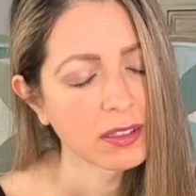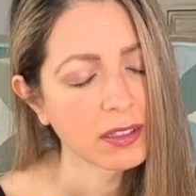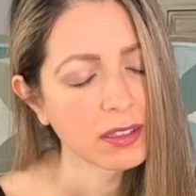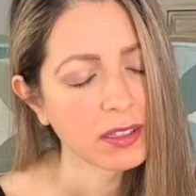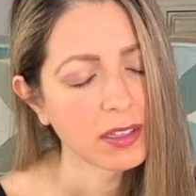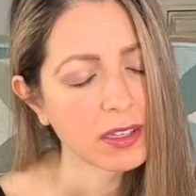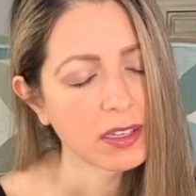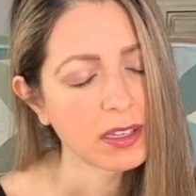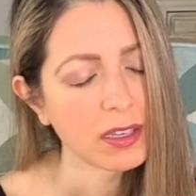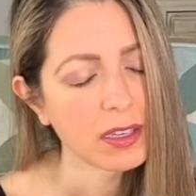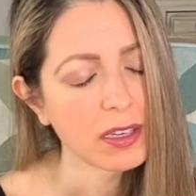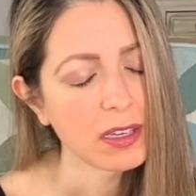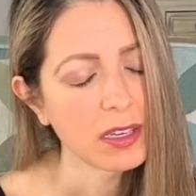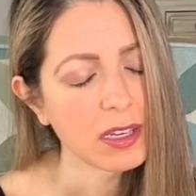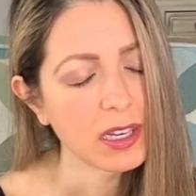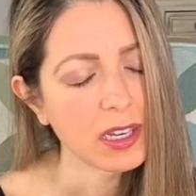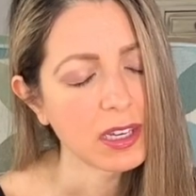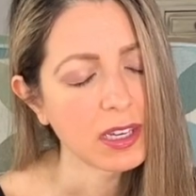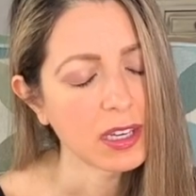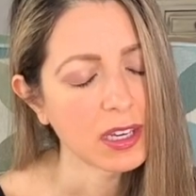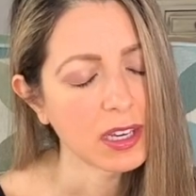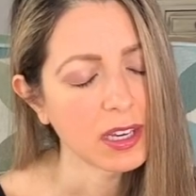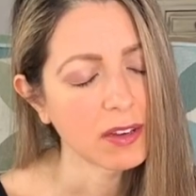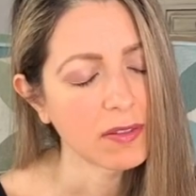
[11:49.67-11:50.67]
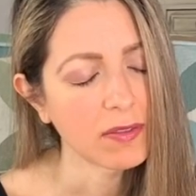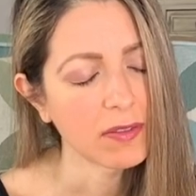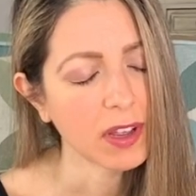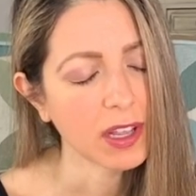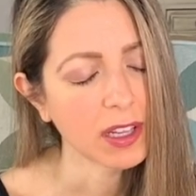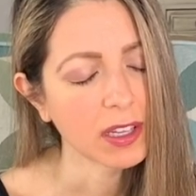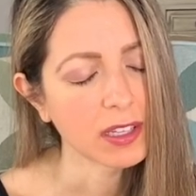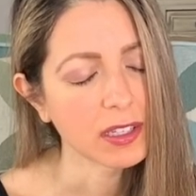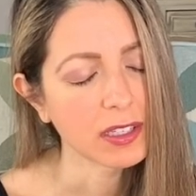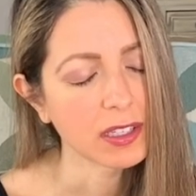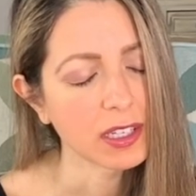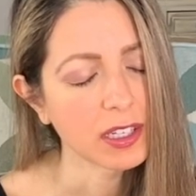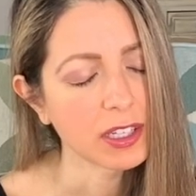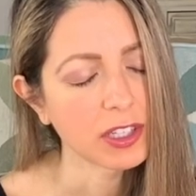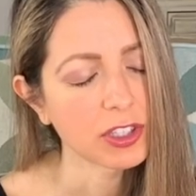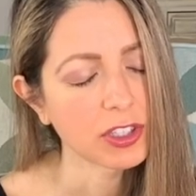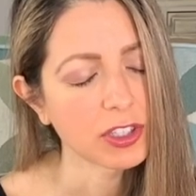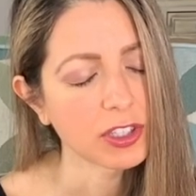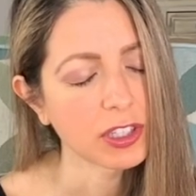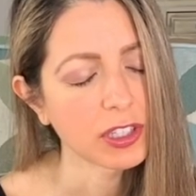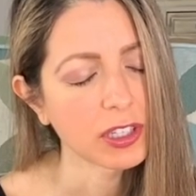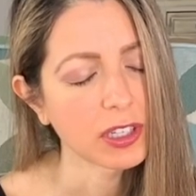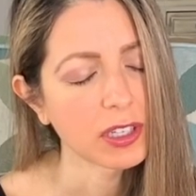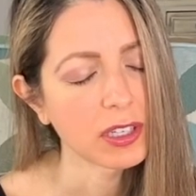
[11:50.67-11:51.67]
in needing
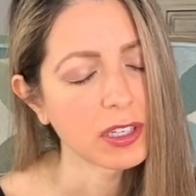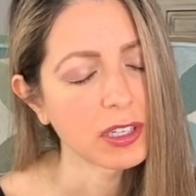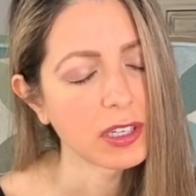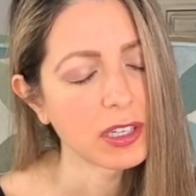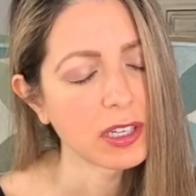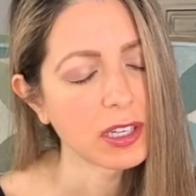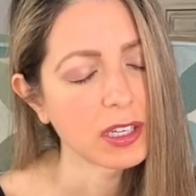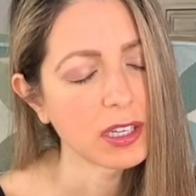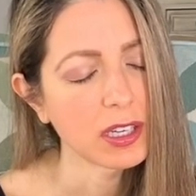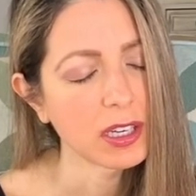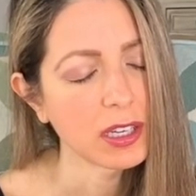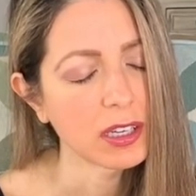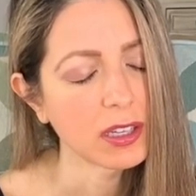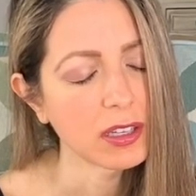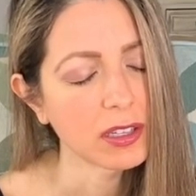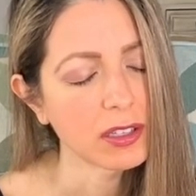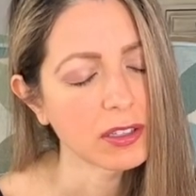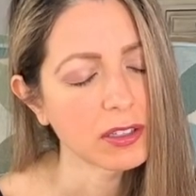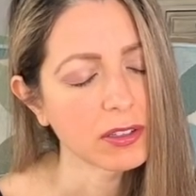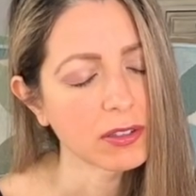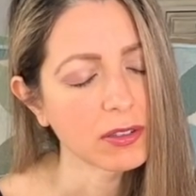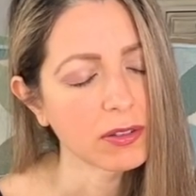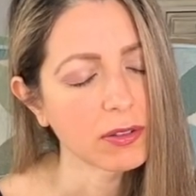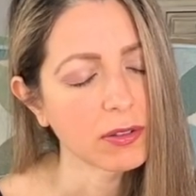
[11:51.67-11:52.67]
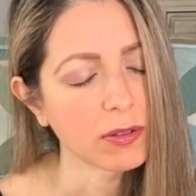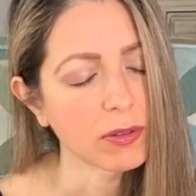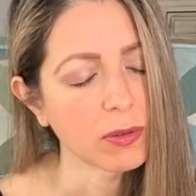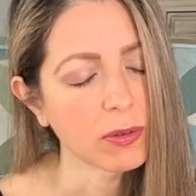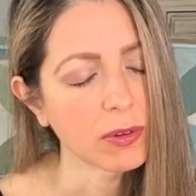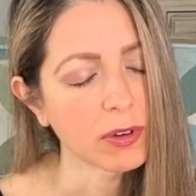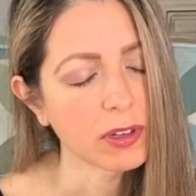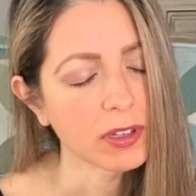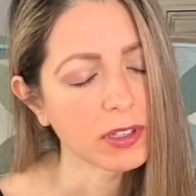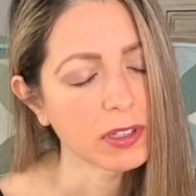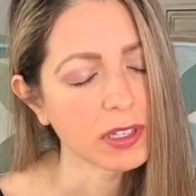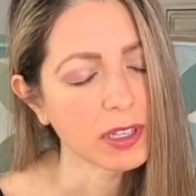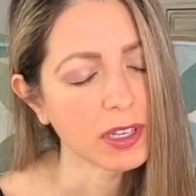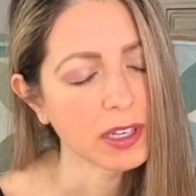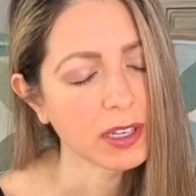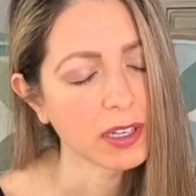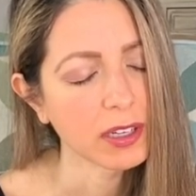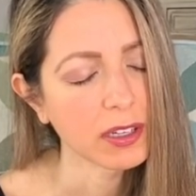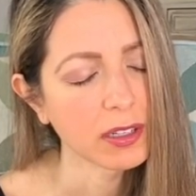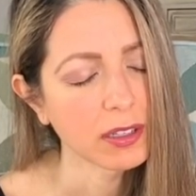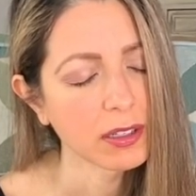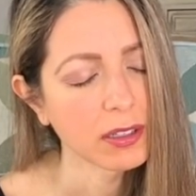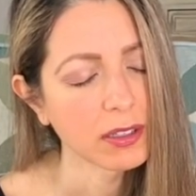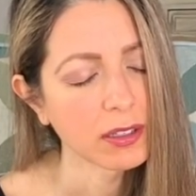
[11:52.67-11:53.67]
validation, in needing this authority,
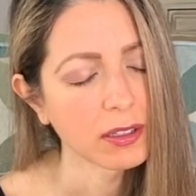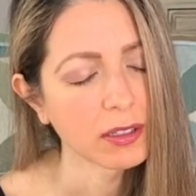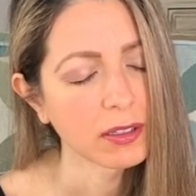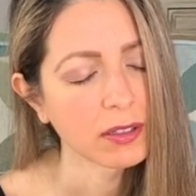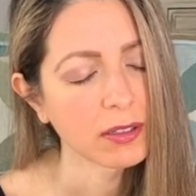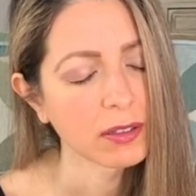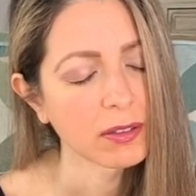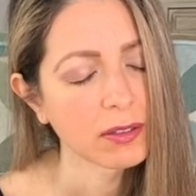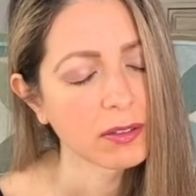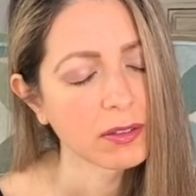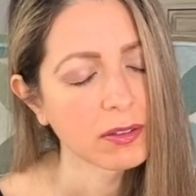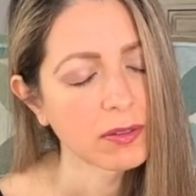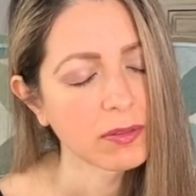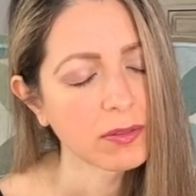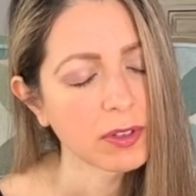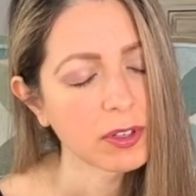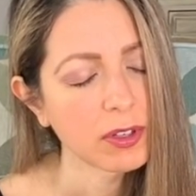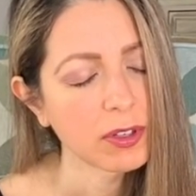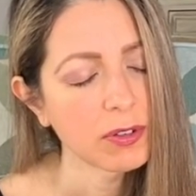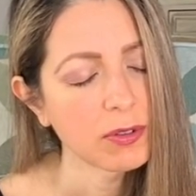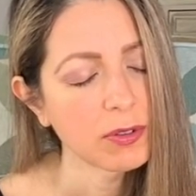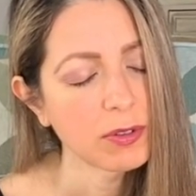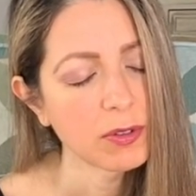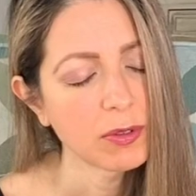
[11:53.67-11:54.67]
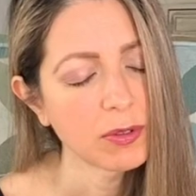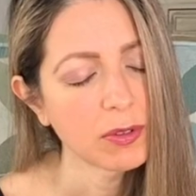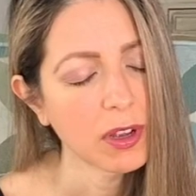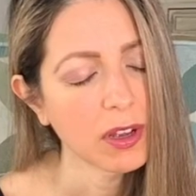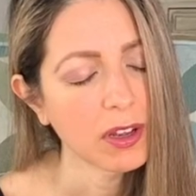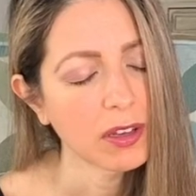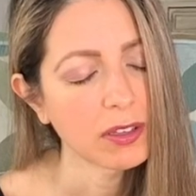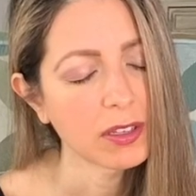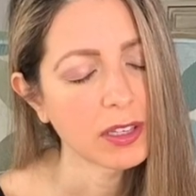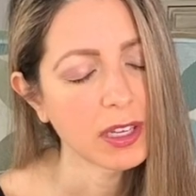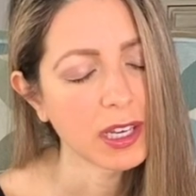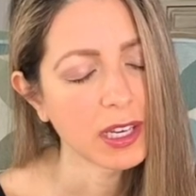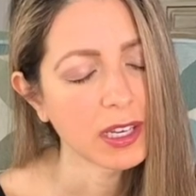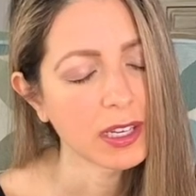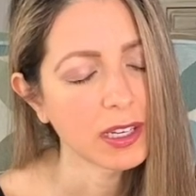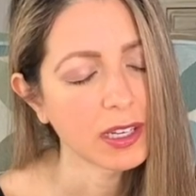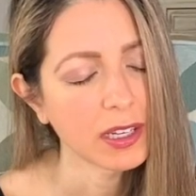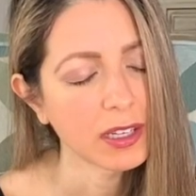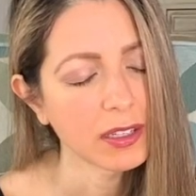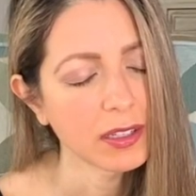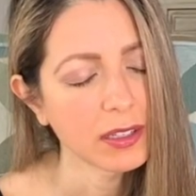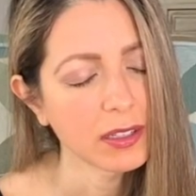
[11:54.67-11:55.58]
for you do not need it.